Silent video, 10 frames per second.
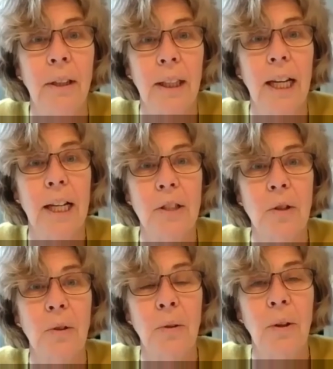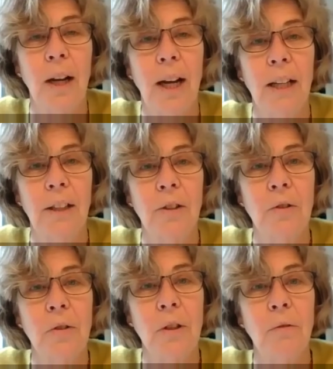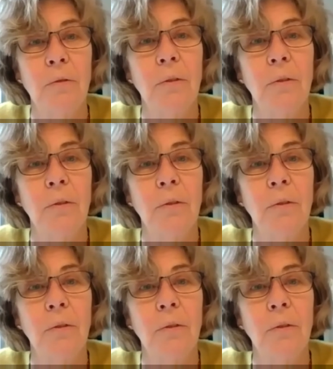Yeah, so you've